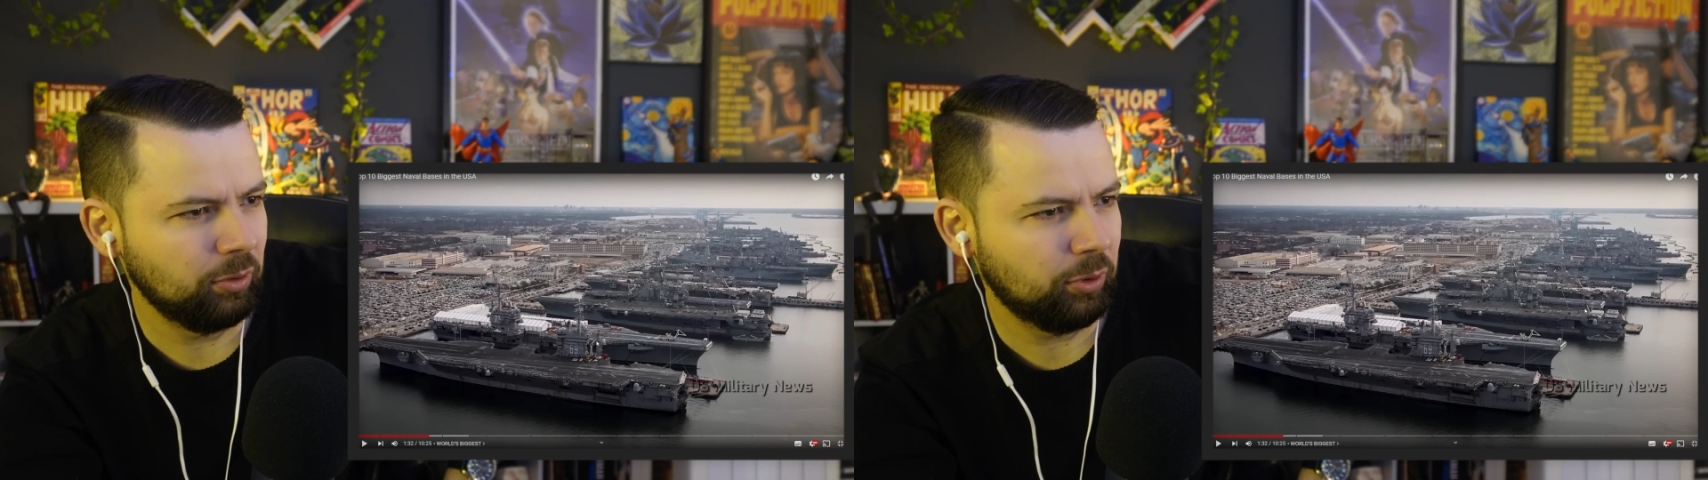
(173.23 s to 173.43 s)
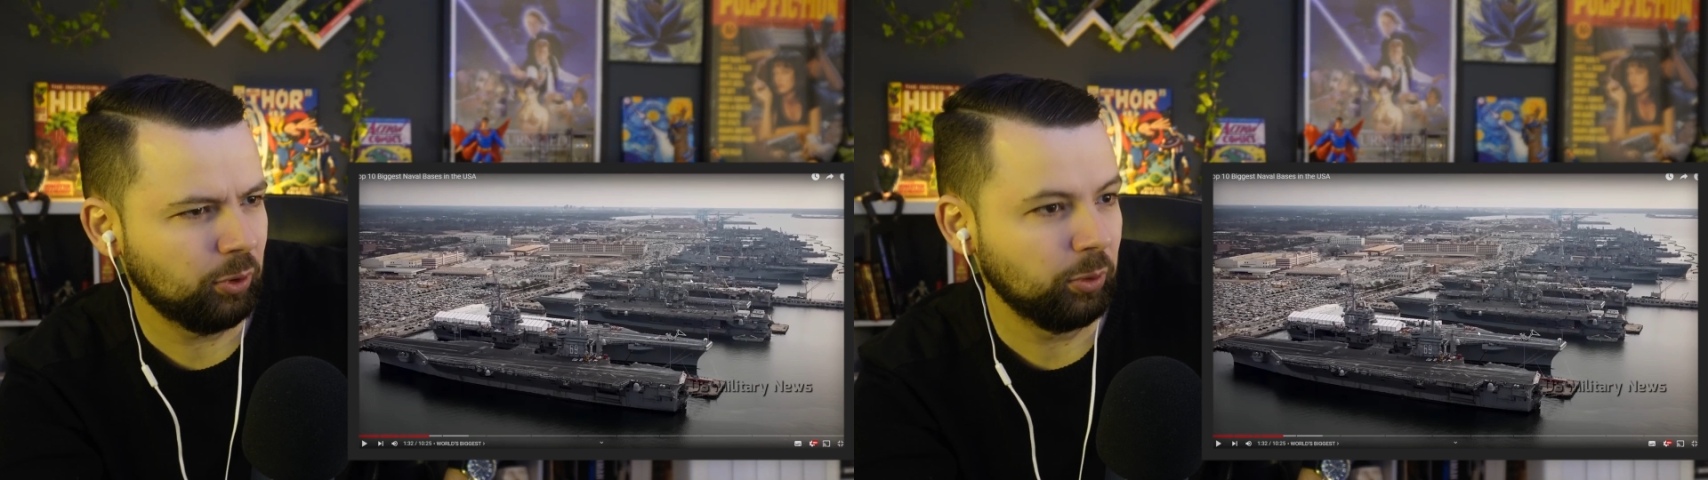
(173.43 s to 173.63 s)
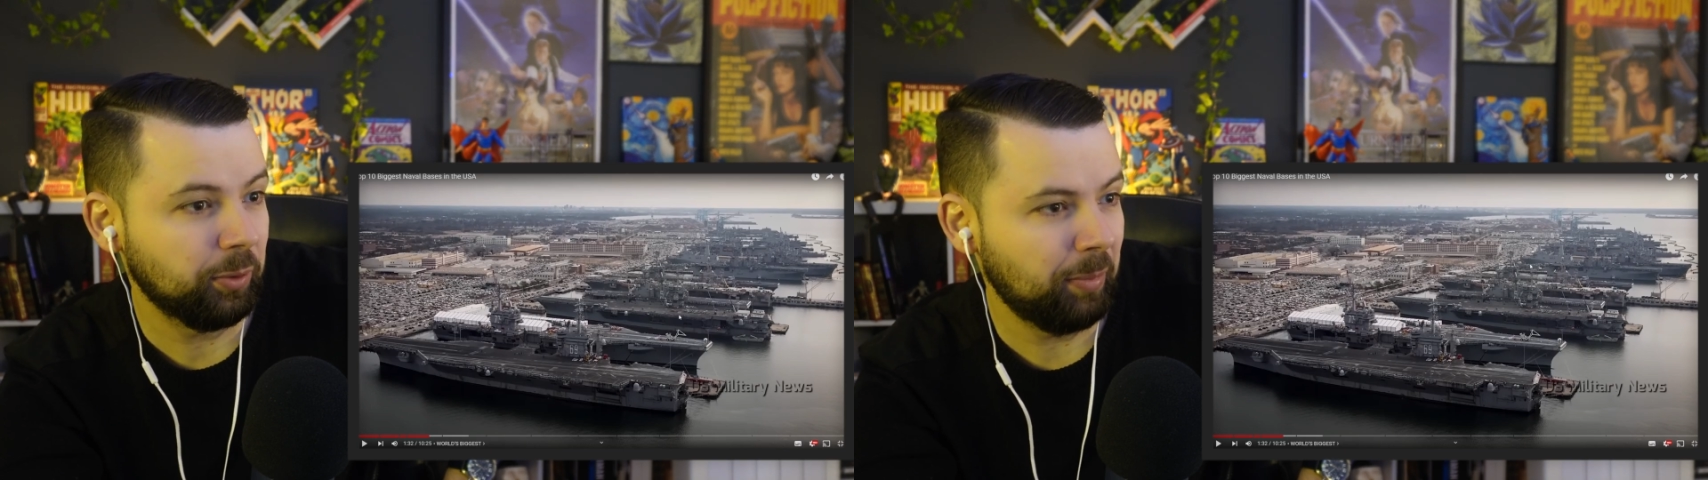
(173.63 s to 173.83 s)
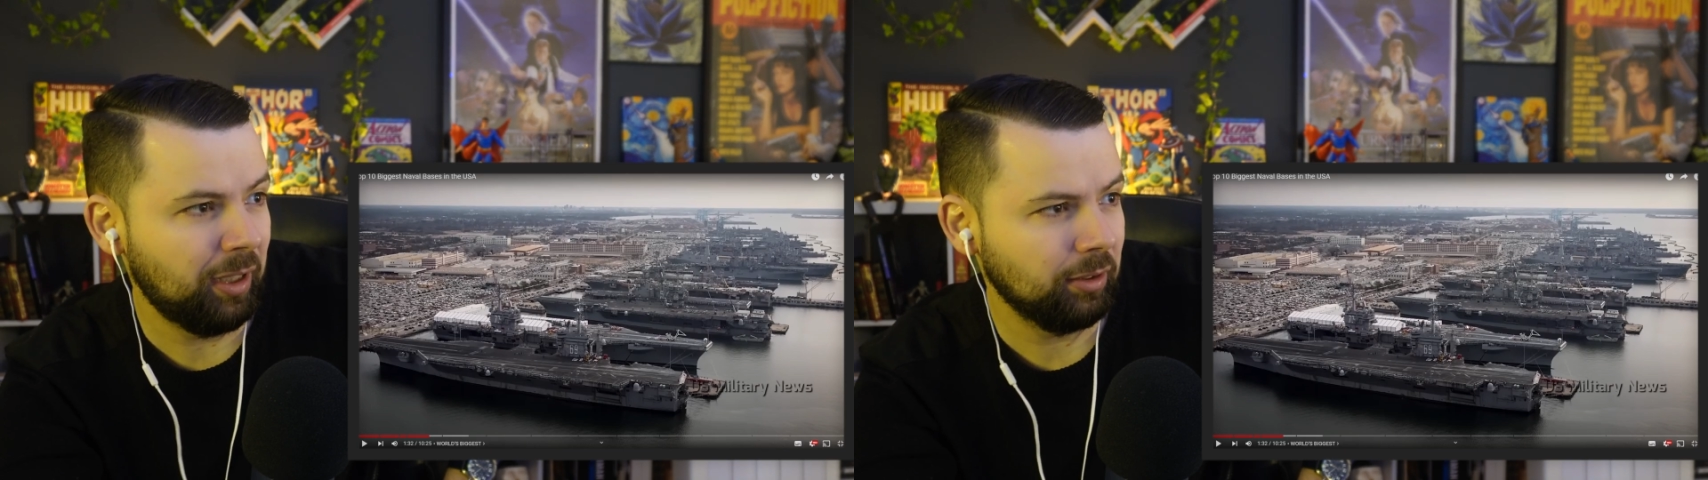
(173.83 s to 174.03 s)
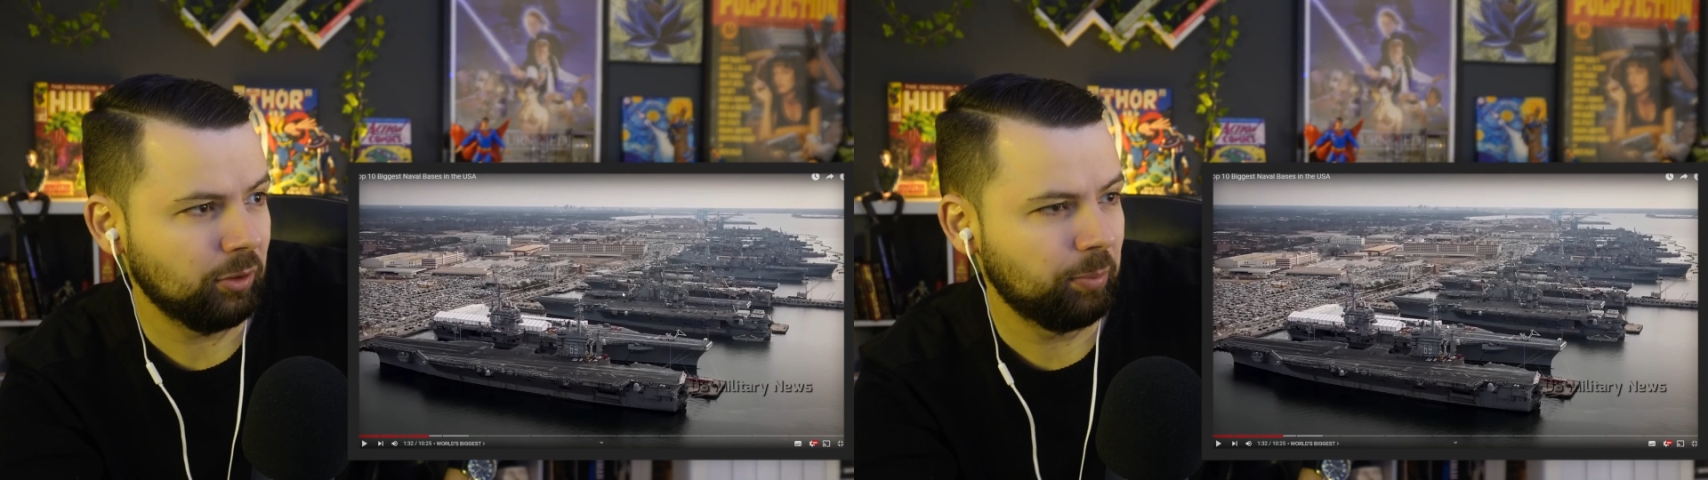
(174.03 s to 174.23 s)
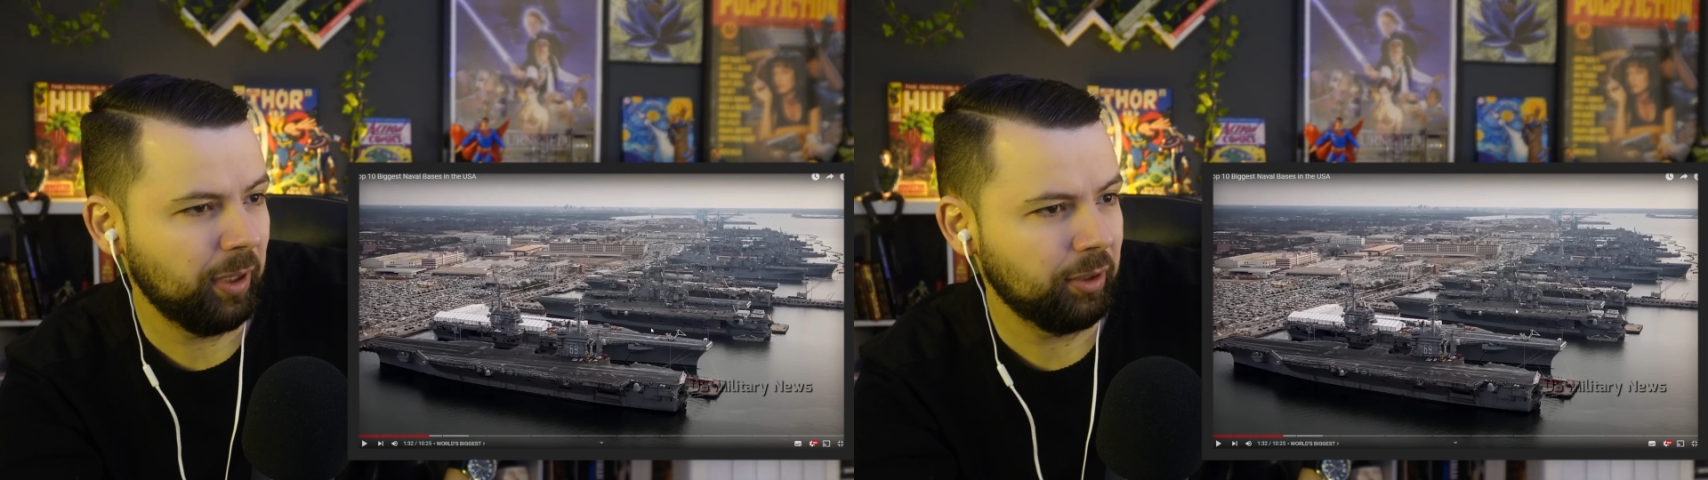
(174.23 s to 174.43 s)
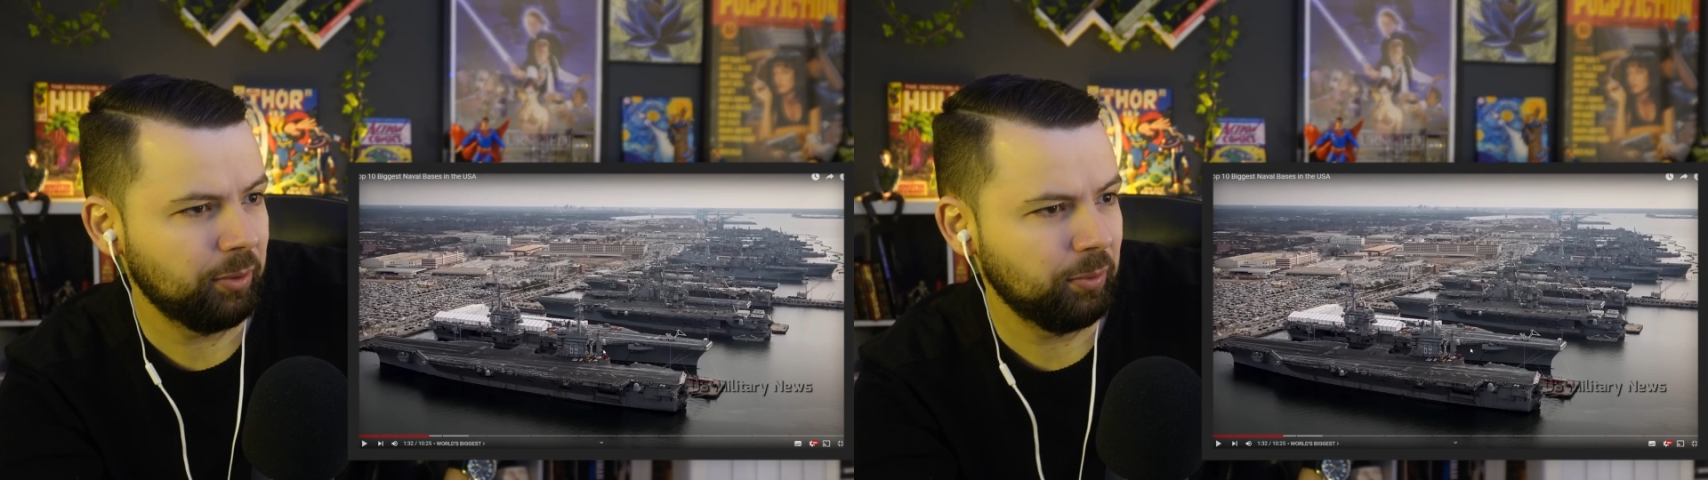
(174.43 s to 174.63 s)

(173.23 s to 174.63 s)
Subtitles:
so small compared